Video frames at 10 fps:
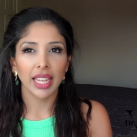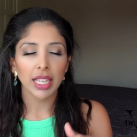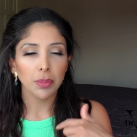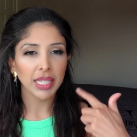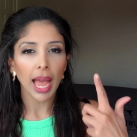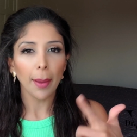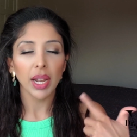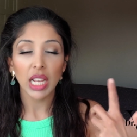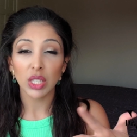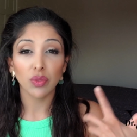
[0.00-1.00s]
it gets
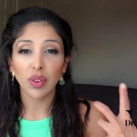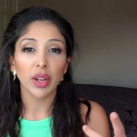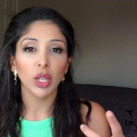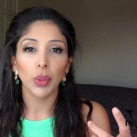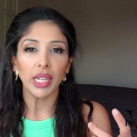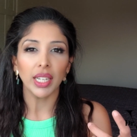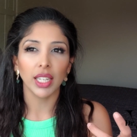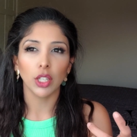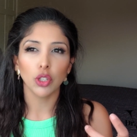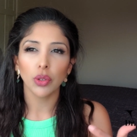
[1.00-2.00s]
metabolized very quickly.
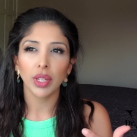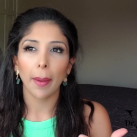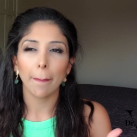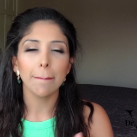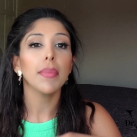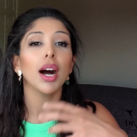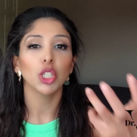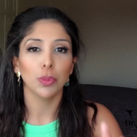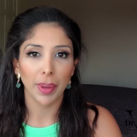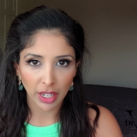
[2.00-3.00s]
You don't get
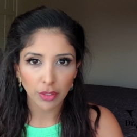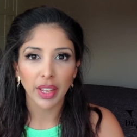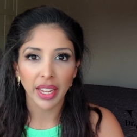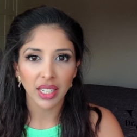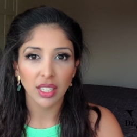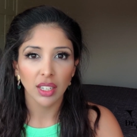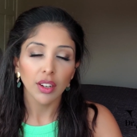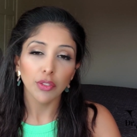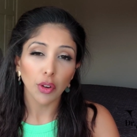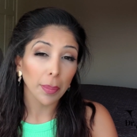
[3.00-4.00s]
much benefit
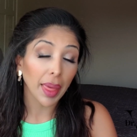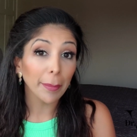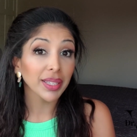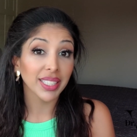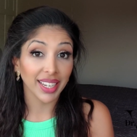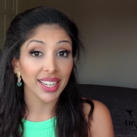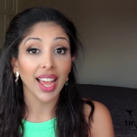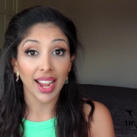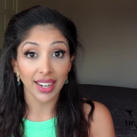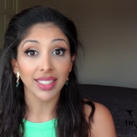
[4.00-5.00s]
from that particular
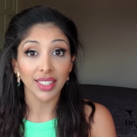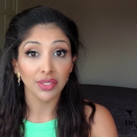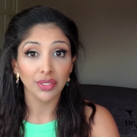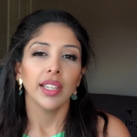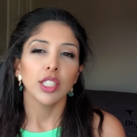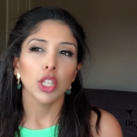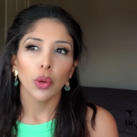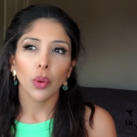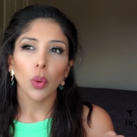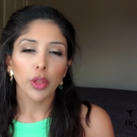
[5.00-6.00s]
active.
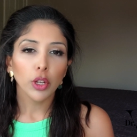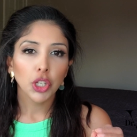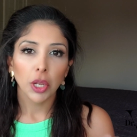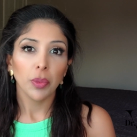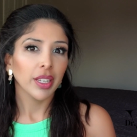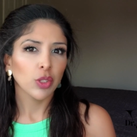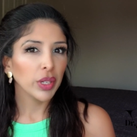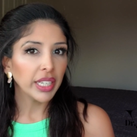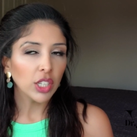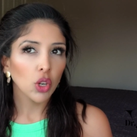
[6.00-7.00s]
So, although turmeric is
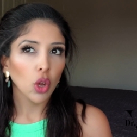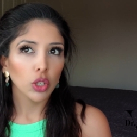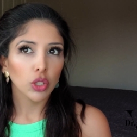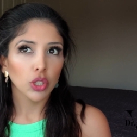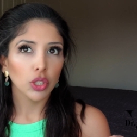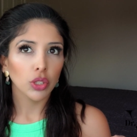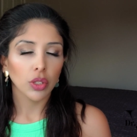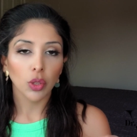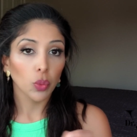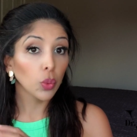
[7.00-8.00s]
really not
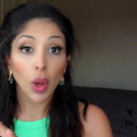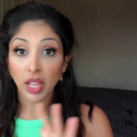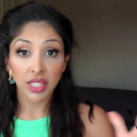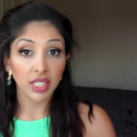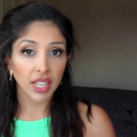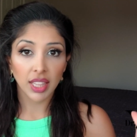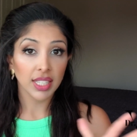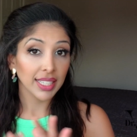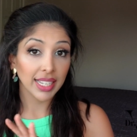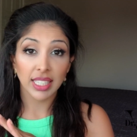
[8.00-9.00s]
the worst in
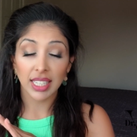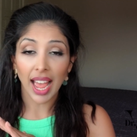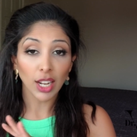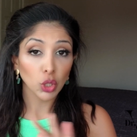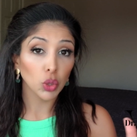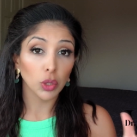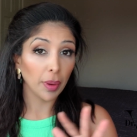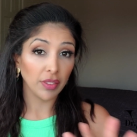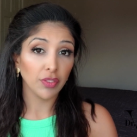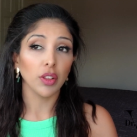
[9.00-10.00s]
this list at all
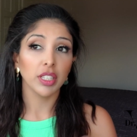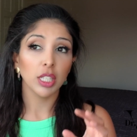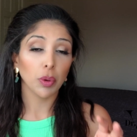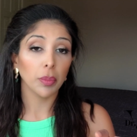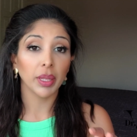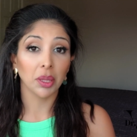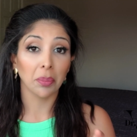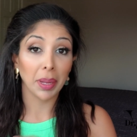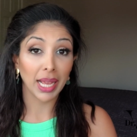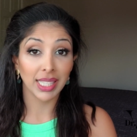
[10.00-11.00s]
by far, this is probably the
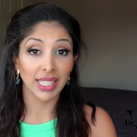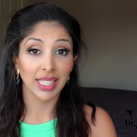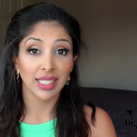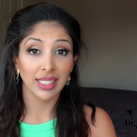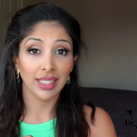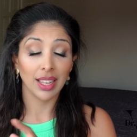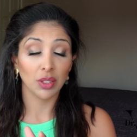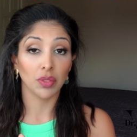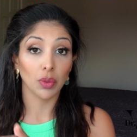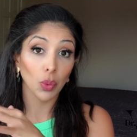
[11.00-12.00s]
best
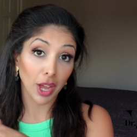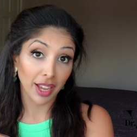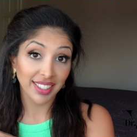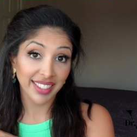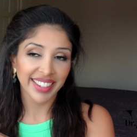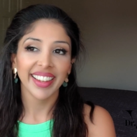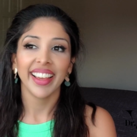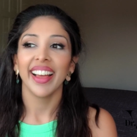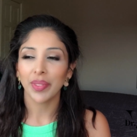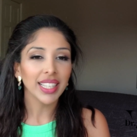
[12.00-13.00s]
out of the worst,
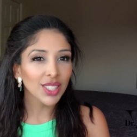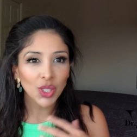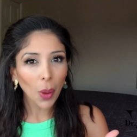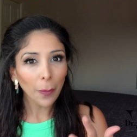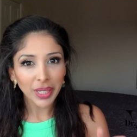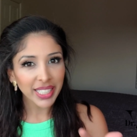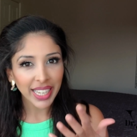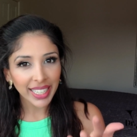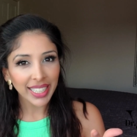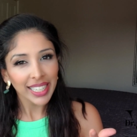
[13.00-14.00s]
it's not
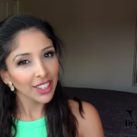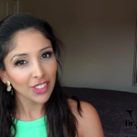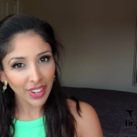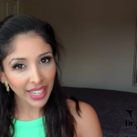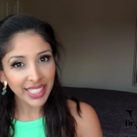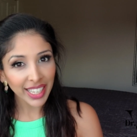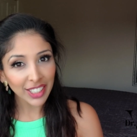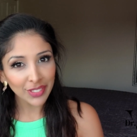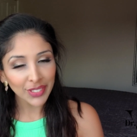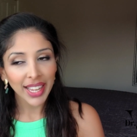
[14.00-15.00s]
particularly effective